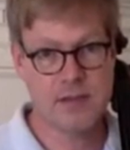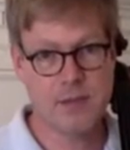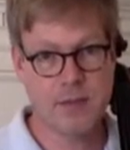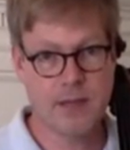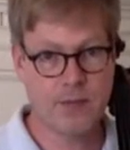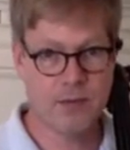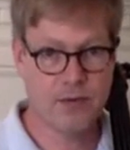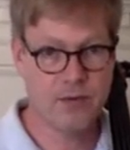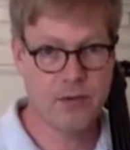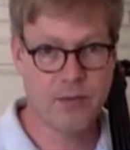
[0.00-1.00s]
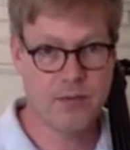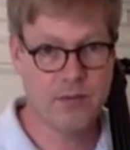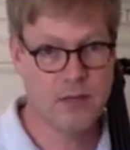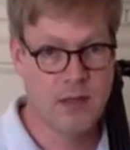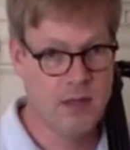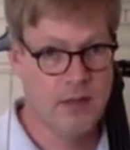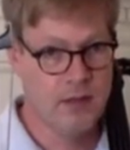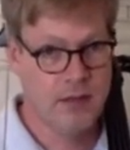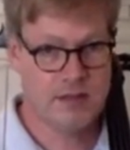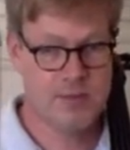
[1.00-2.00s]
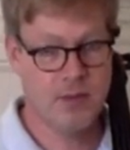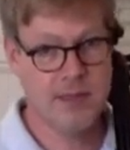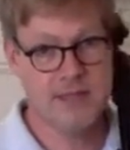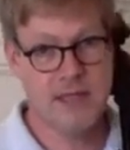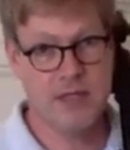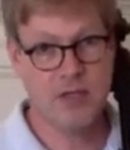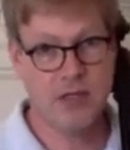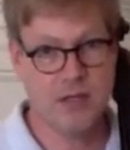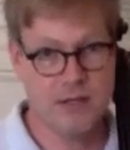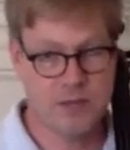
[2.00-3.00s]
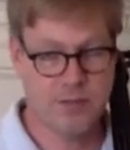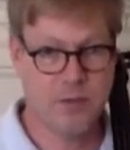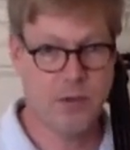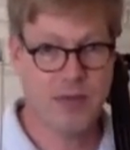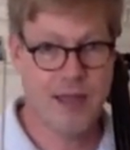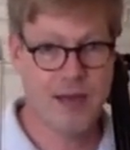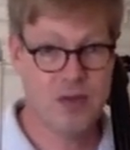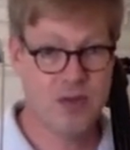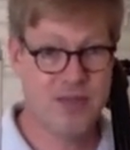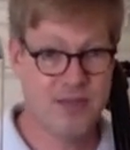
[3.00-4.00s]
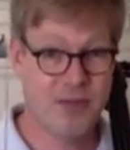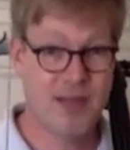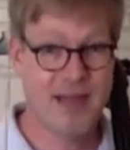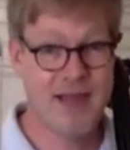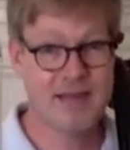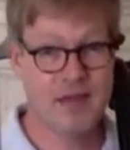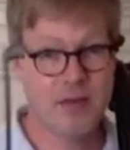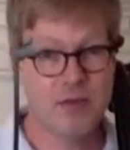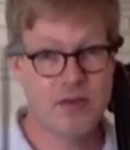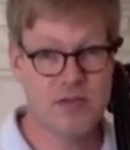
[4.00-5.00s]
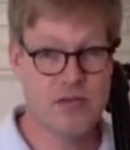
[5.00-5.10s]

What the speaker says: supplement with your own experimentation and so forth, and you should definitely ask others